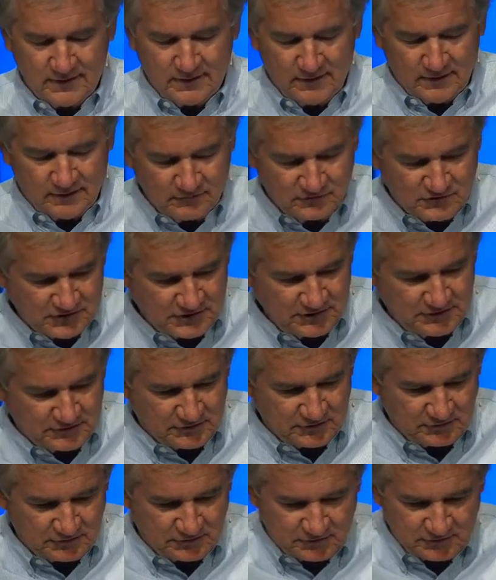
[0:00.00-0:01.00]
of
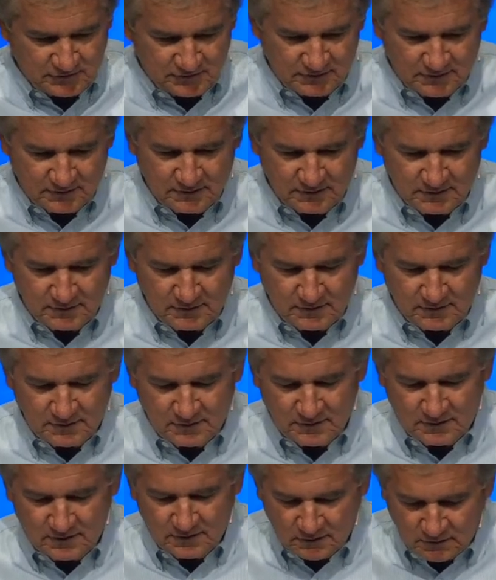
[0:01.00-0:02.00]
Jesus
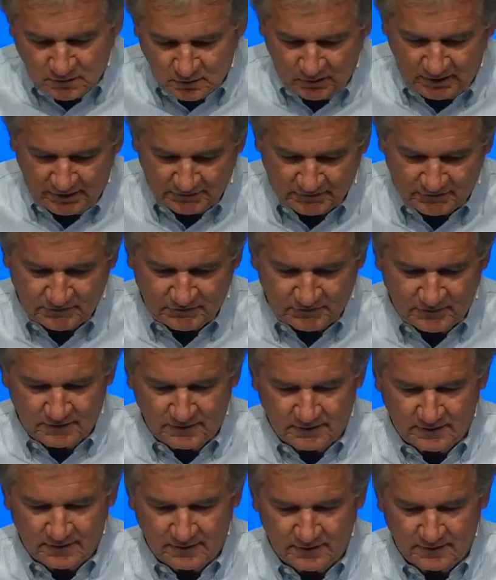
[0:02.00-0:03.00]
Christ.
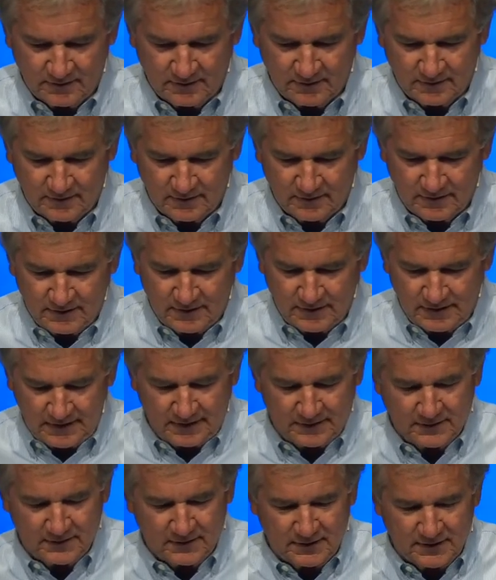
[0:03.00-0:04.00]

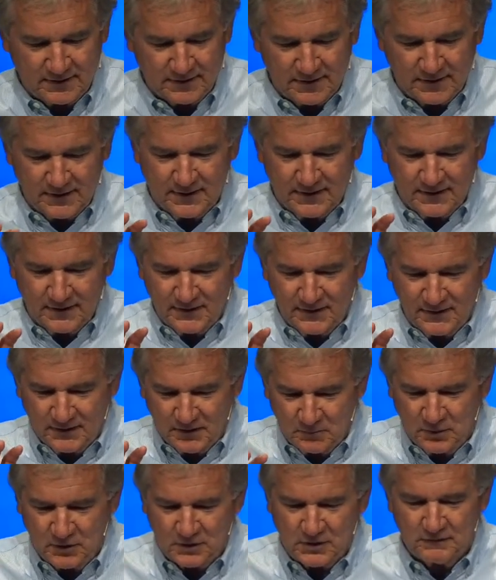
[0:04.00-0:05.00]
In the
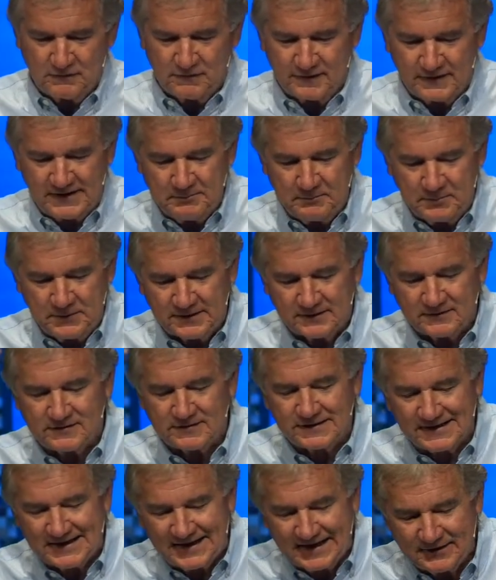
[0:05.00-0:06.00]
book of Philippians,
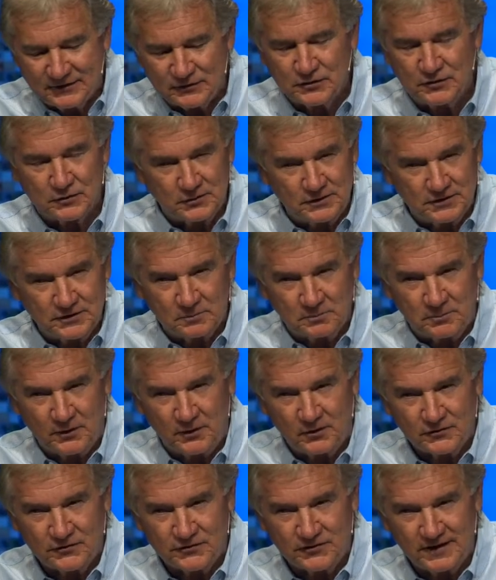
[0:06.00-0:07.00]
later you'll hear
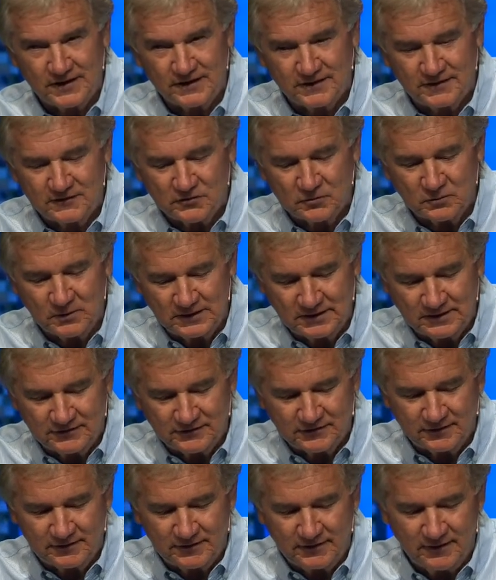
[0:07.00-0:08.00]
Paul say it this way
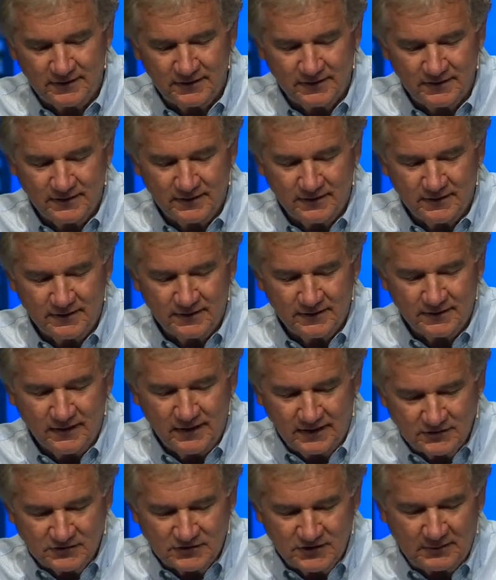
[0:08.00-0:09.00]
listen,
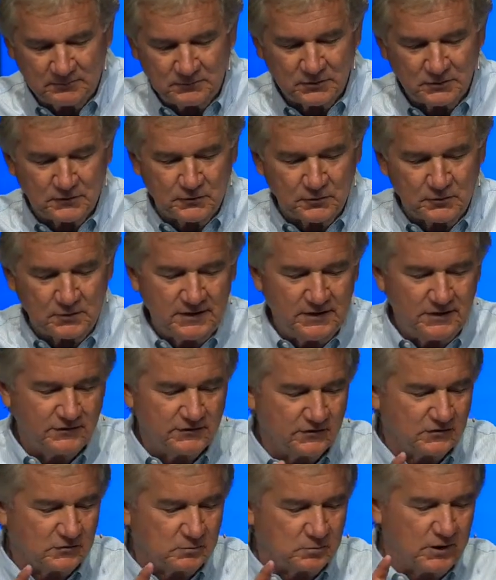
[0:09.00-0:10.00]
in chapter 3, he
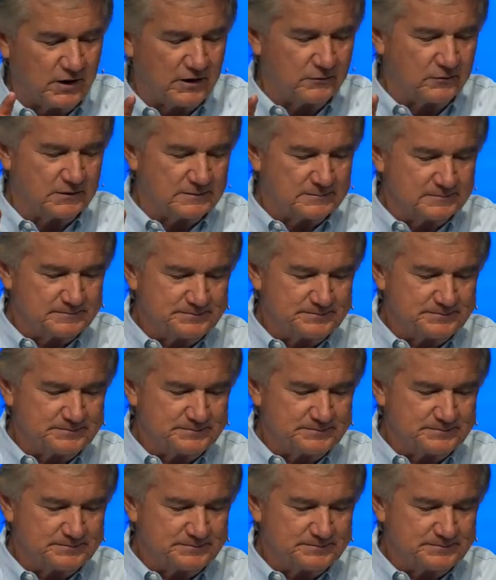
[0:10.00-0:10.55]
says, Brethren,